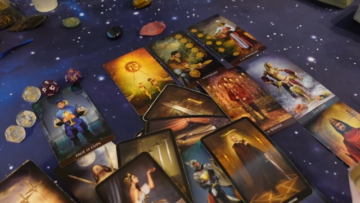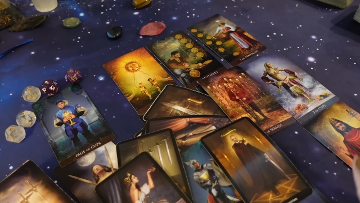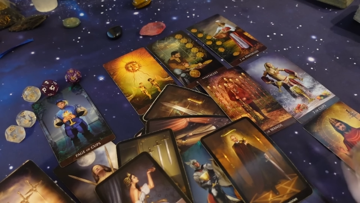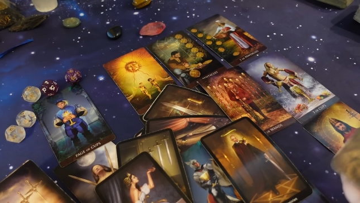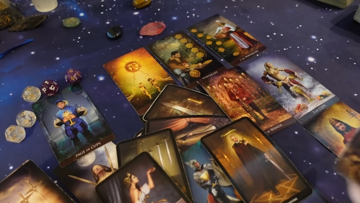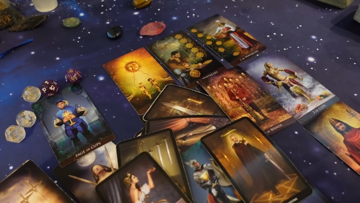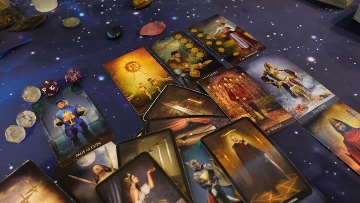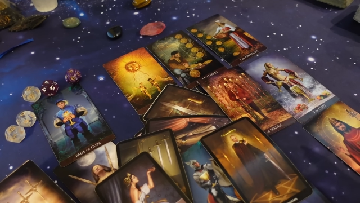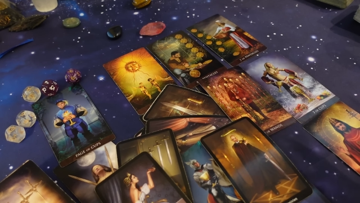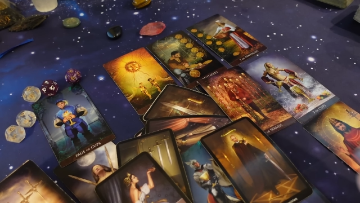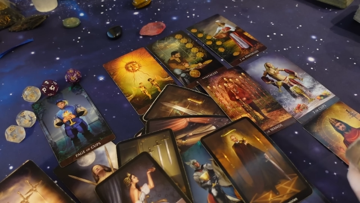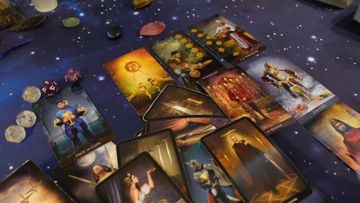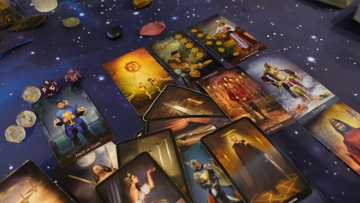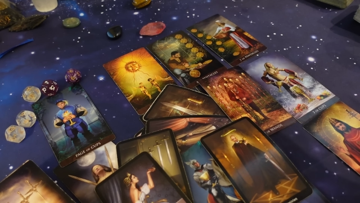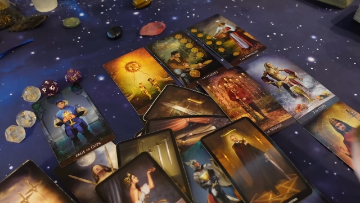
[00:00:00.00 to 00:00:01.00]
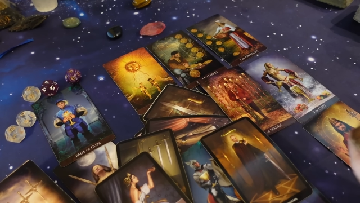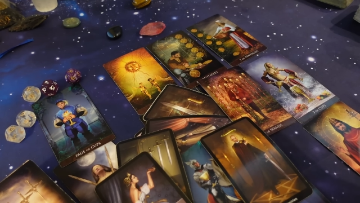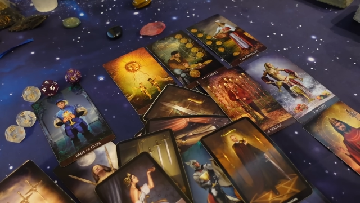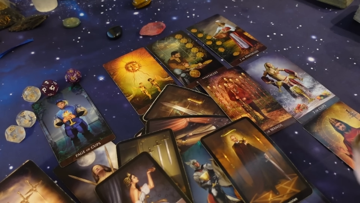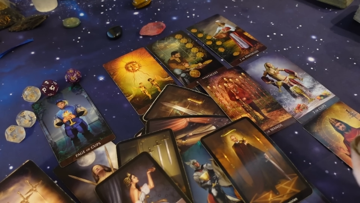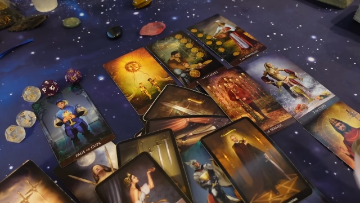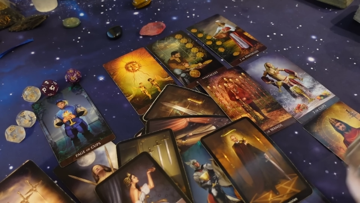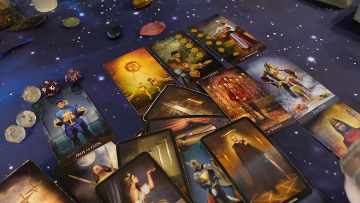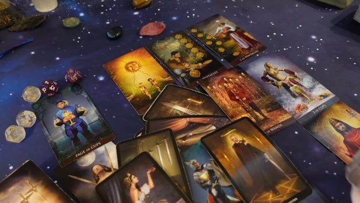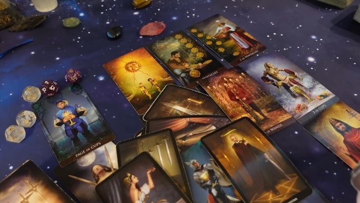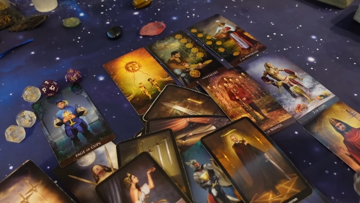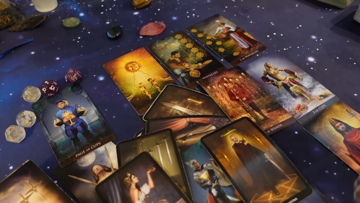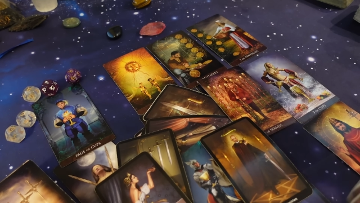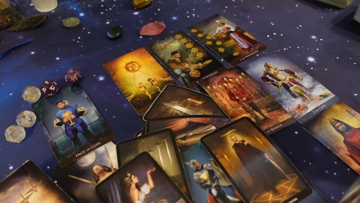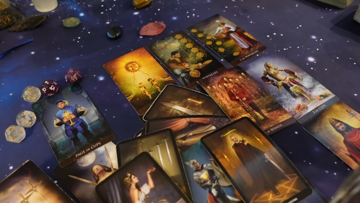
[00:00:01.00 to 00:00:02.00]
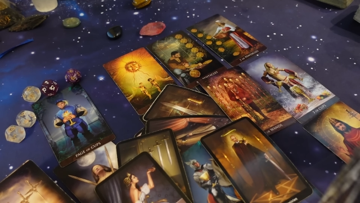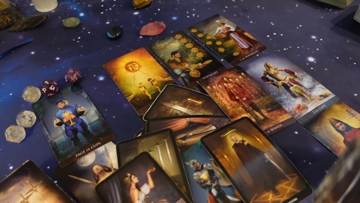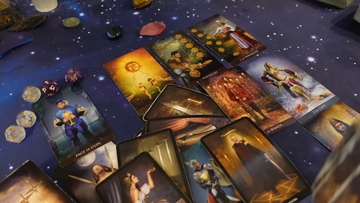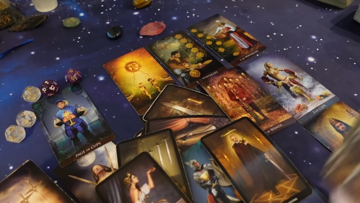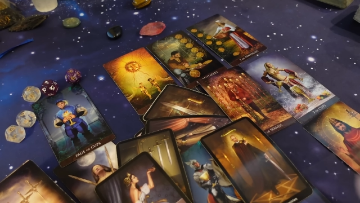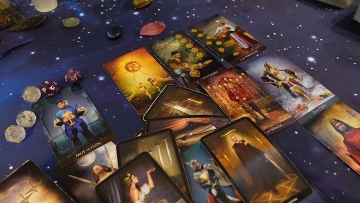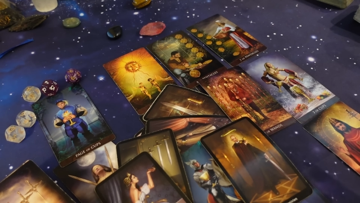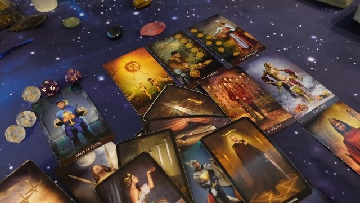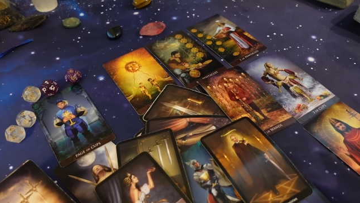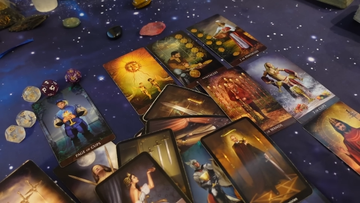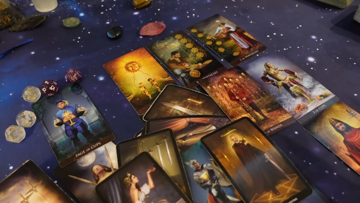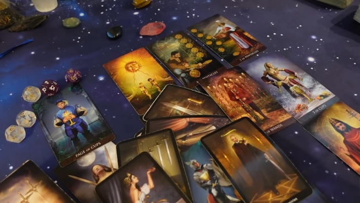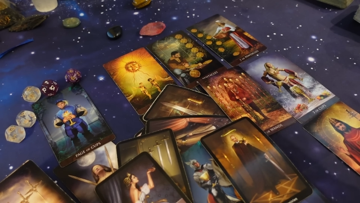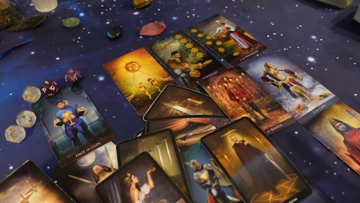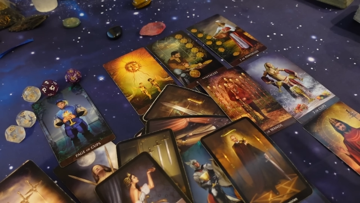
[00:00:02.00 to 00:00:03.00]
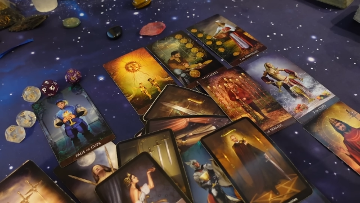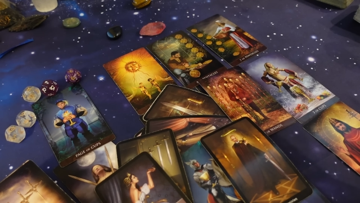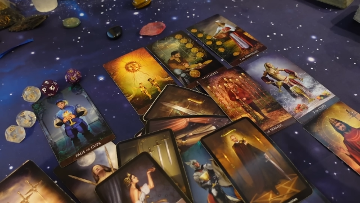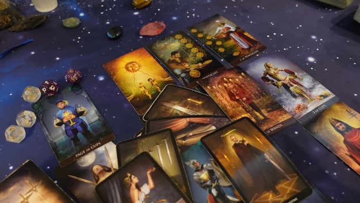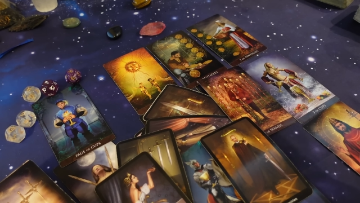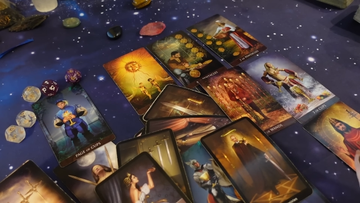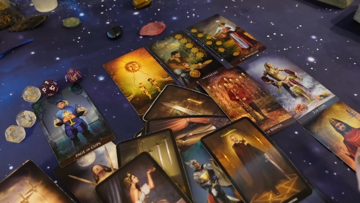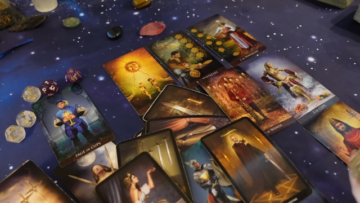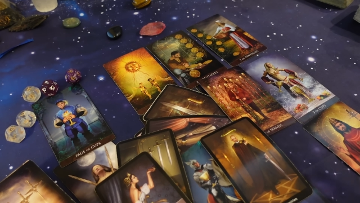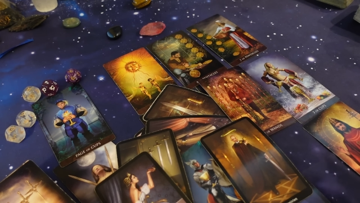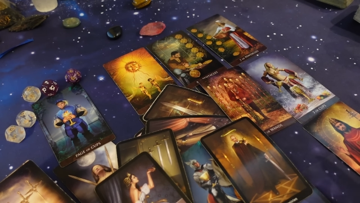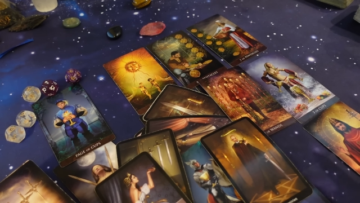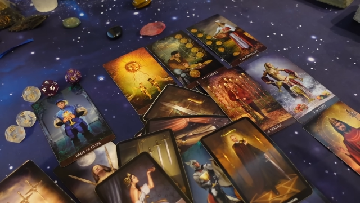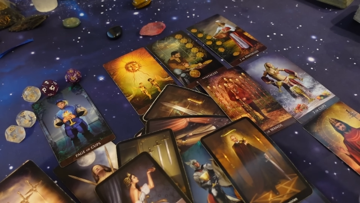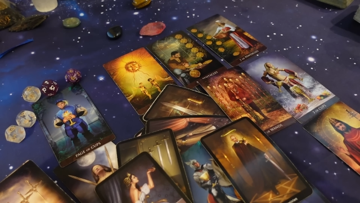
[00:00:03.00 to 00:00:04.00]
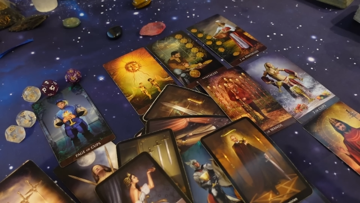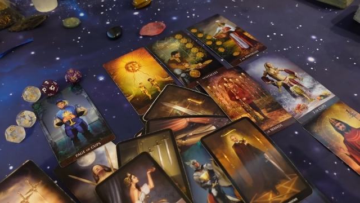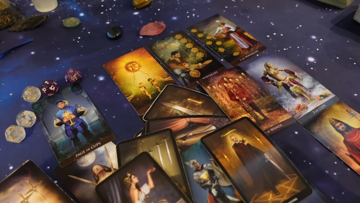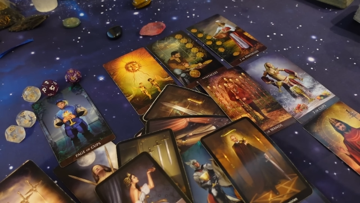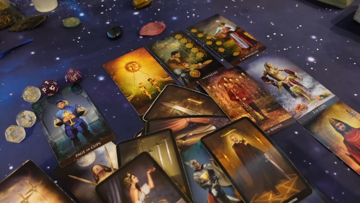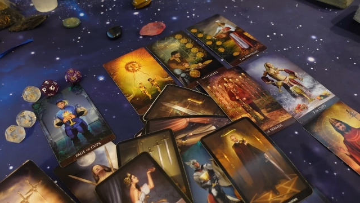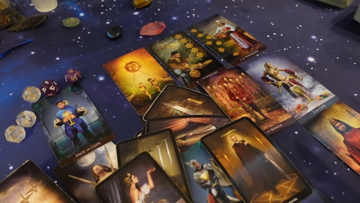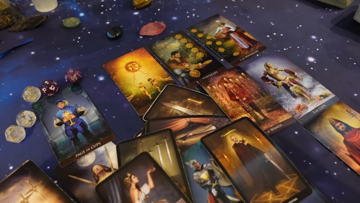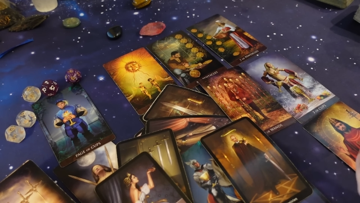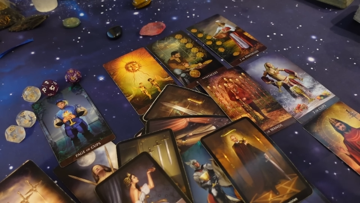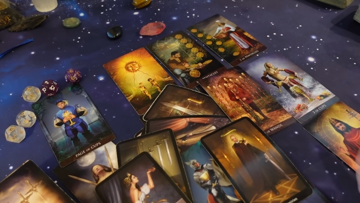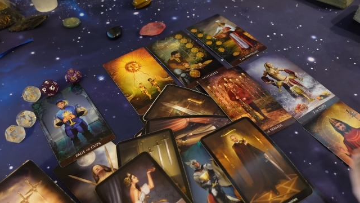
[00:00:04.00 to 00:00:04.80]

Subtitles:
Nobody's mouth can be seen.